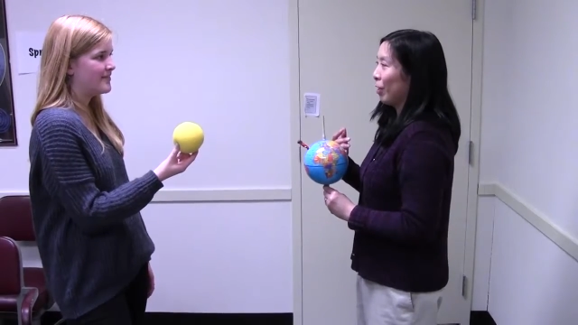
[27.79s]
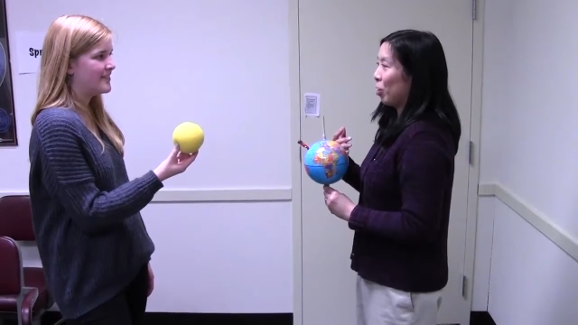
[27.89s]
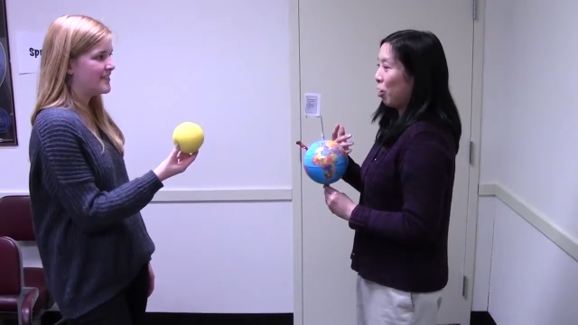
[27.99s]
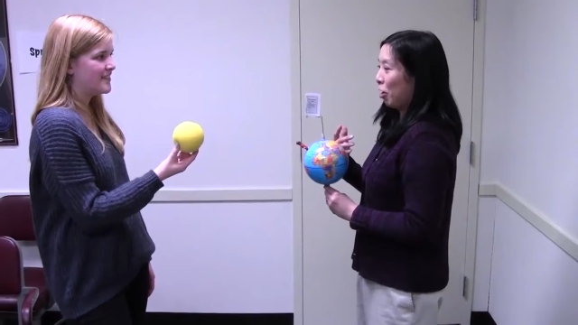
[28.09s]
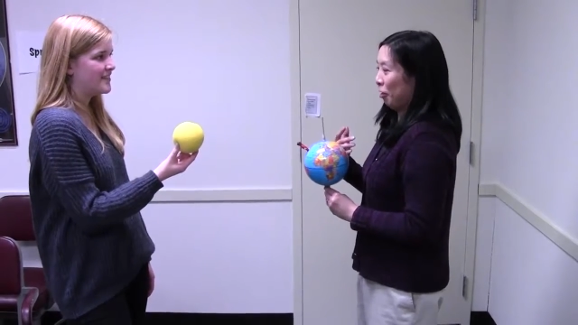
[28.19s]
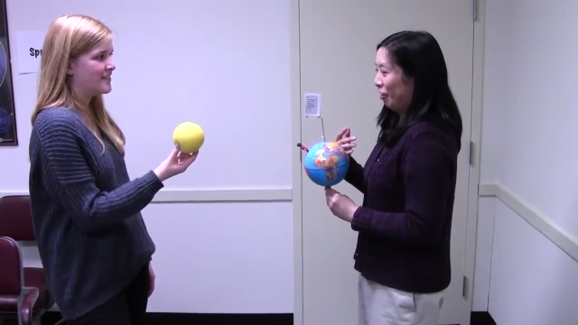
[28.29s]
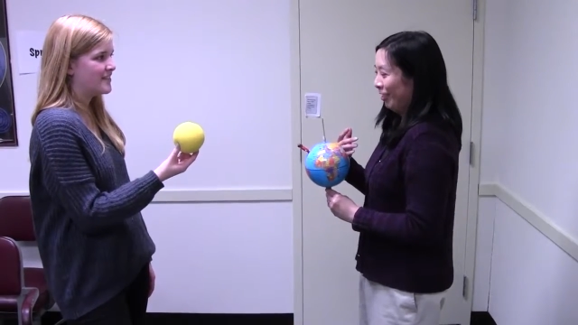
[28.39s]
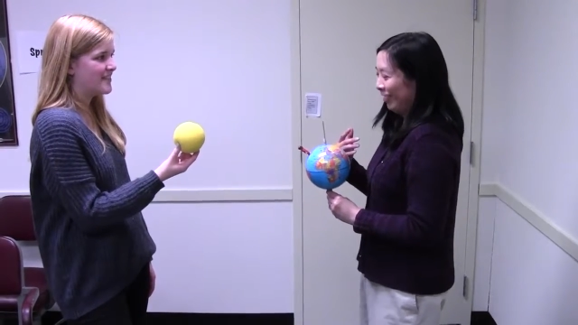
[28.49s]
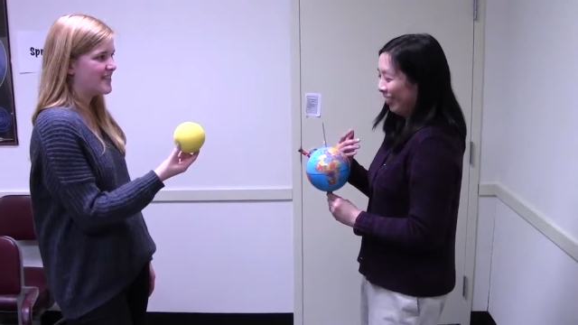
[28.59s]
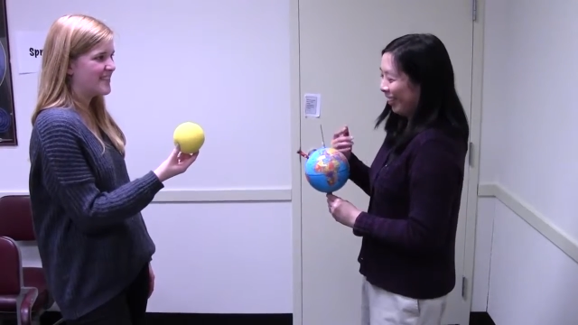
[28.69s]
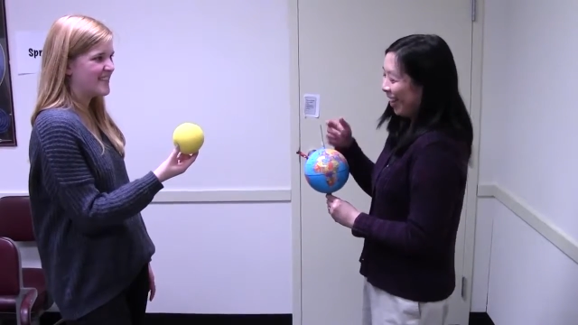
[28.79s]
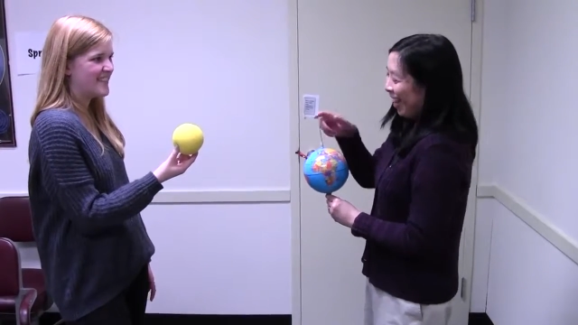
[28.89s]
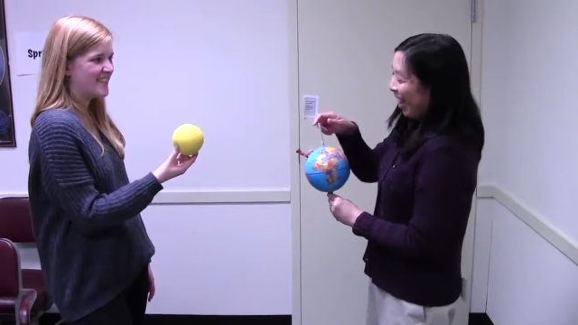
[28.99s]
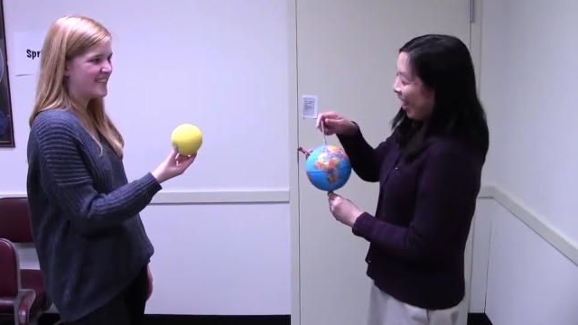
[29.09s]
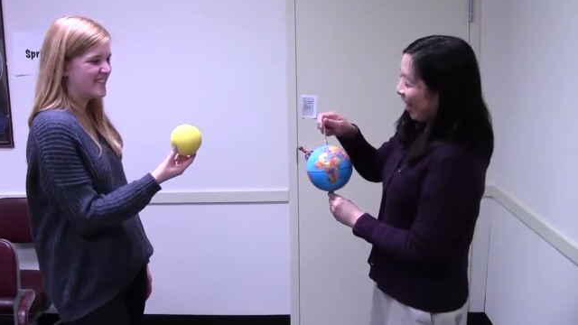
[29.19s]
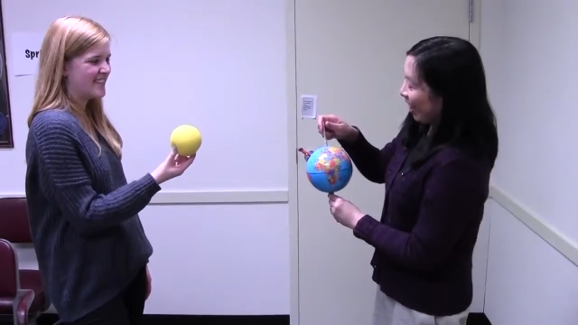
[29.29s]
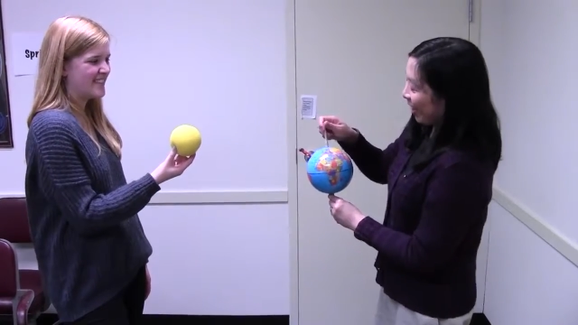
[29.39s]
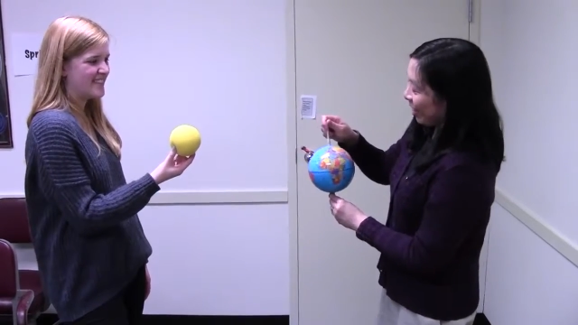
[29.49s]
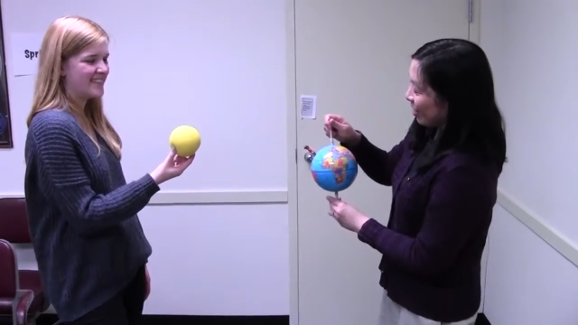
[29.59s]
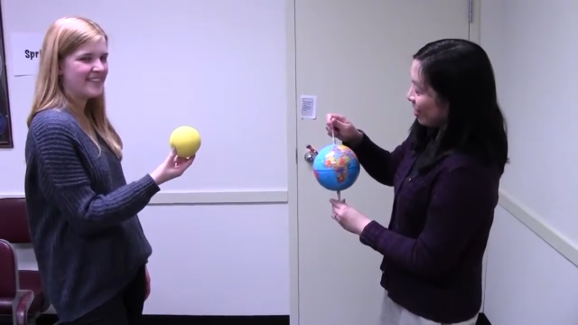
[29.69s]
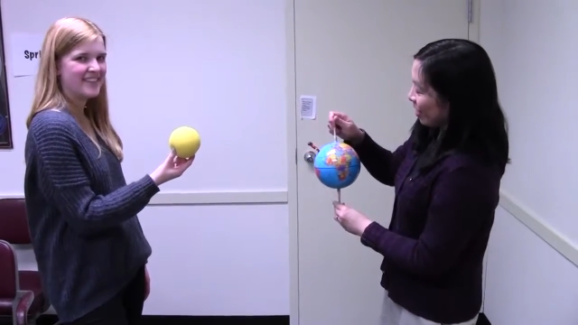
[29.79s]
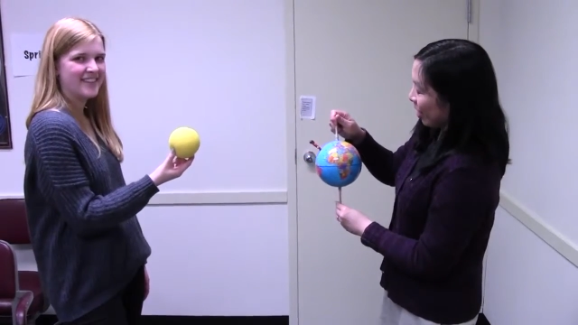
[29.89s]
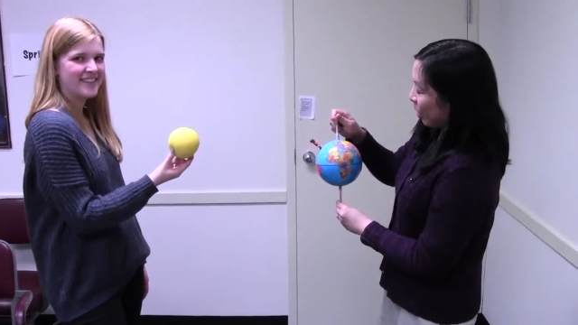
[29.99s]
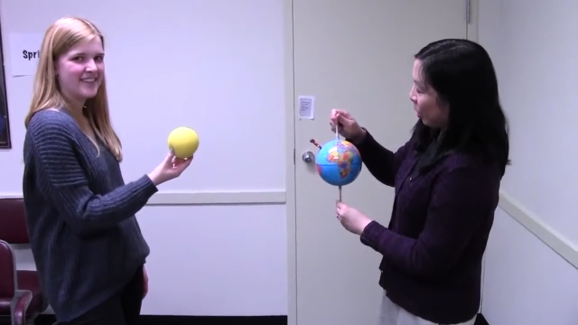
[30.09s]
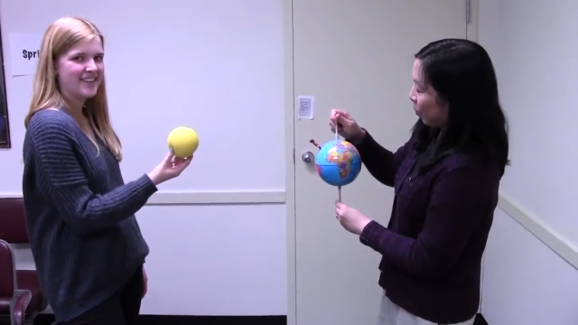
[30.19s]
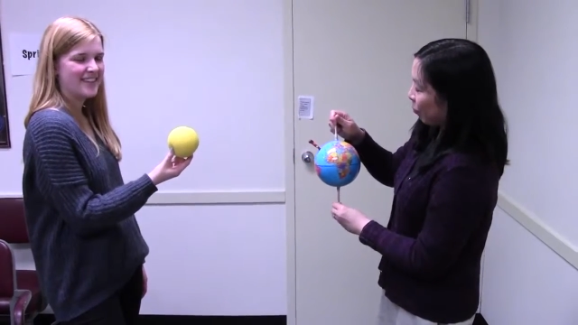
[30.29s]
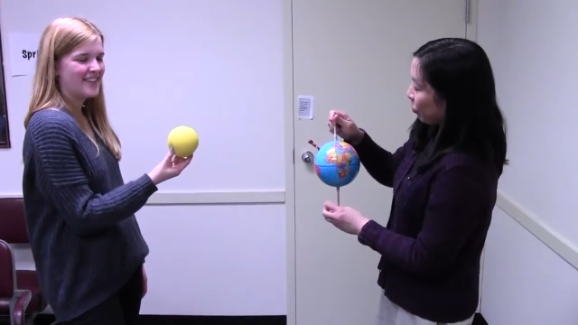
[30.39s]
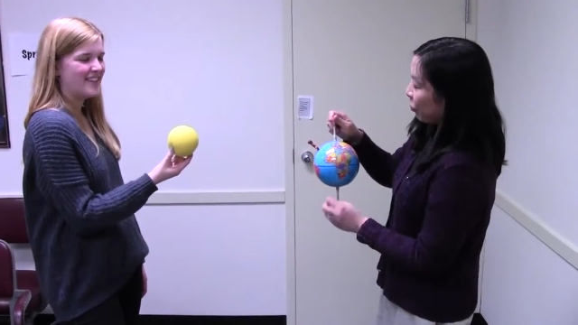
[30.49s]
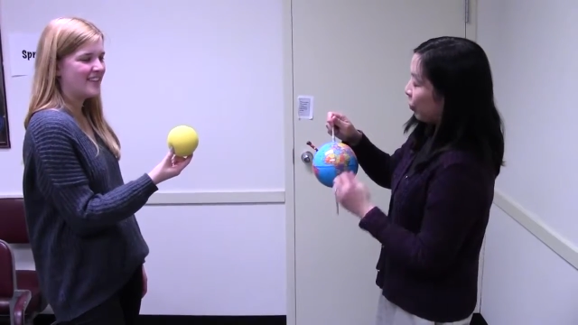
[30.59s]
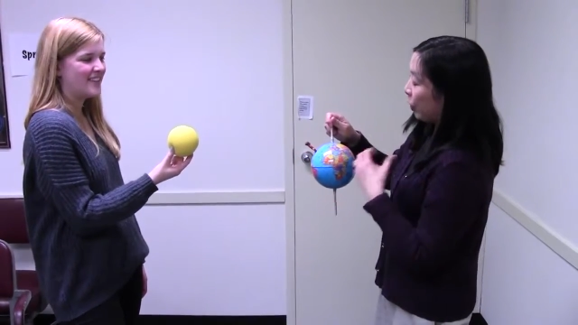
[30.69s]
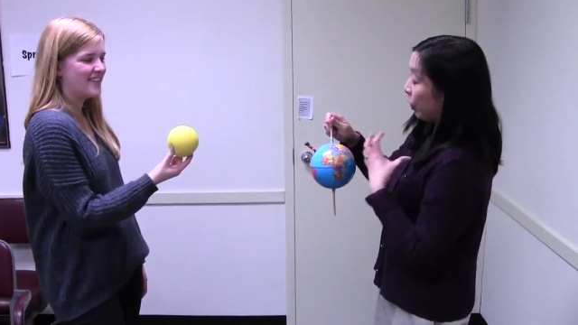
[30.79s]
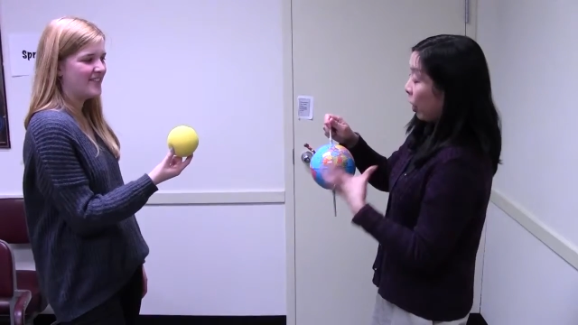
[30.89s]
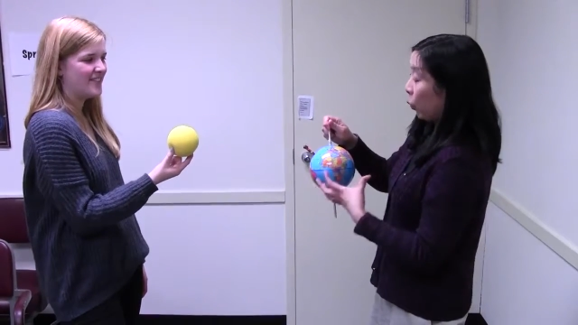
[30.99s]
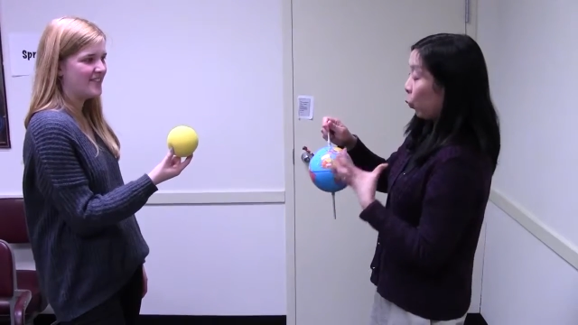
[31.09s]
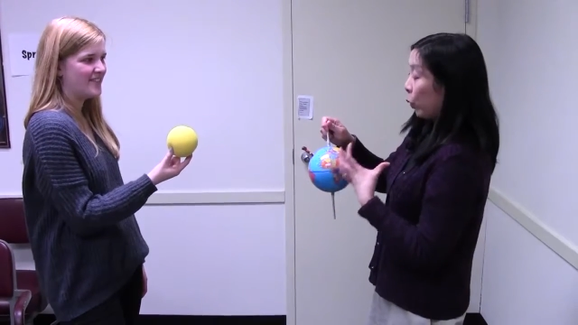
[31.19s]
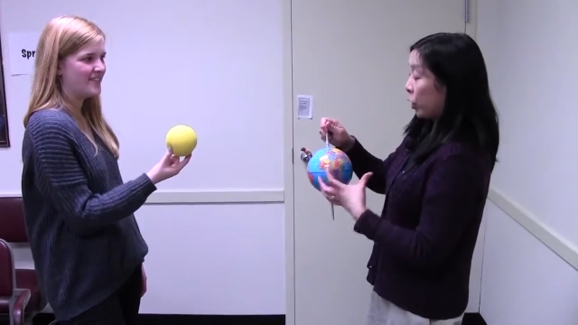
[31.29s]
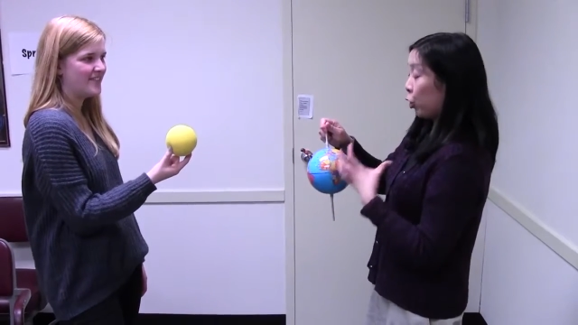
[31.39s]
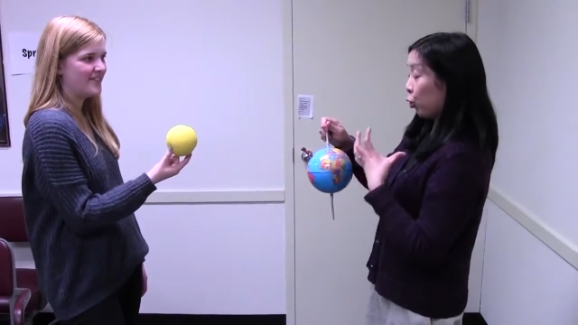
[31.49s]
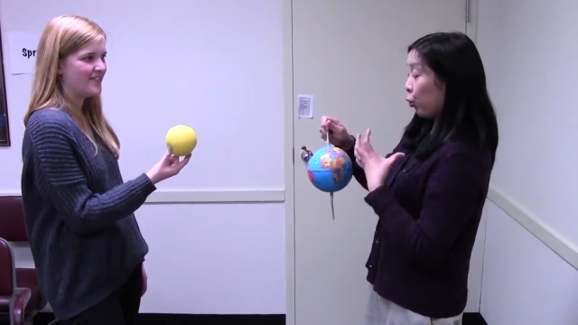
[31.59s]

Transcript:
Speaker 1: the clock, and figuring out which